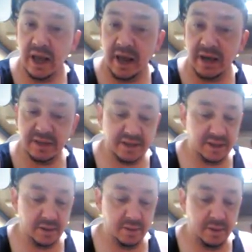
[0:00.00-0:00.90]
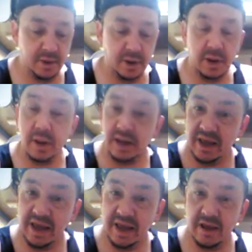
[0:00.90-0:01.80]
S
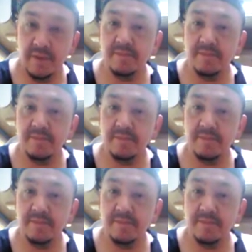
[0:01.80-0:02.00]
E